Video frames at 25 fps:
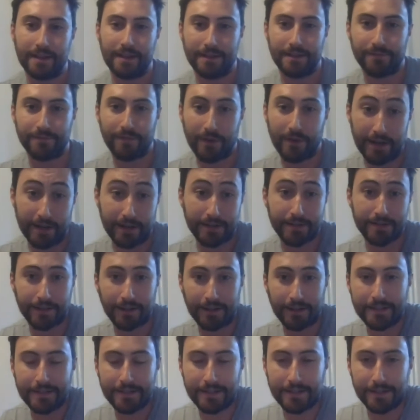It's very
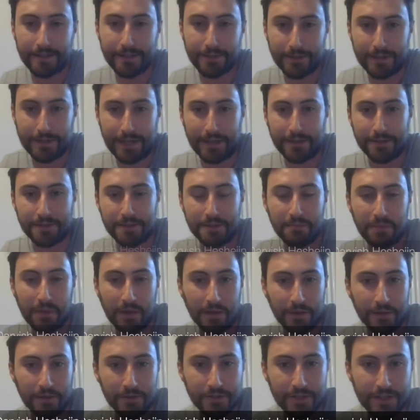exciting to announce the
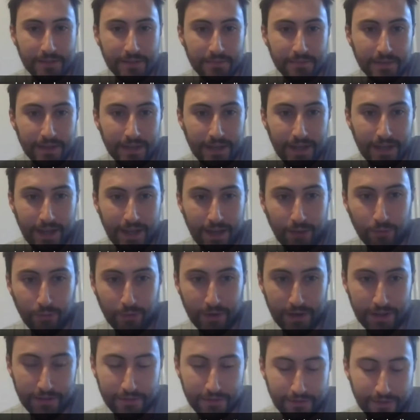partnership
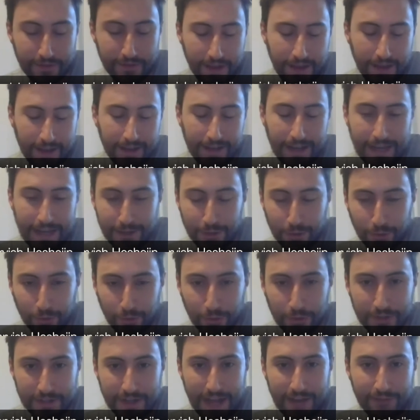with
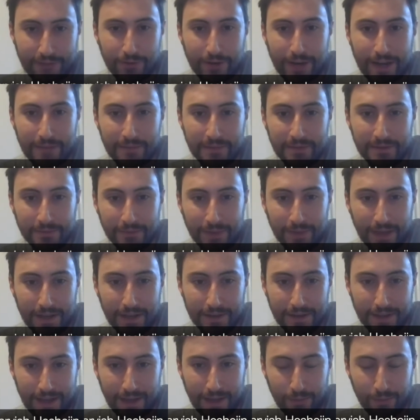Lendlord and Aviram,
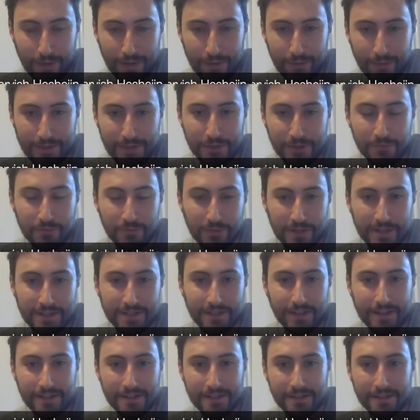and we're super
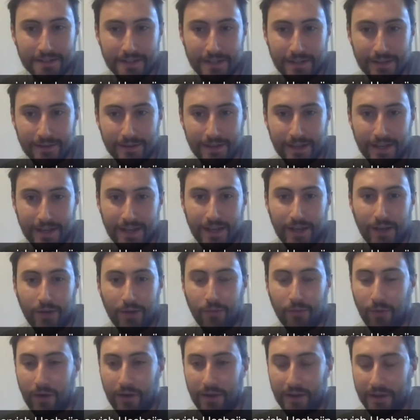excited to see
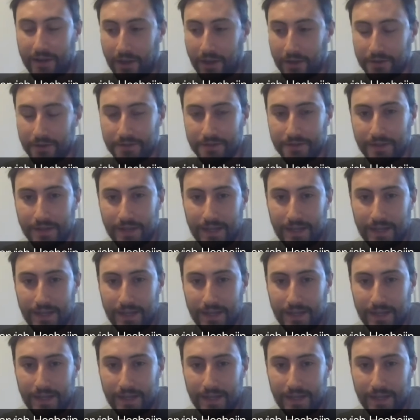where it goes.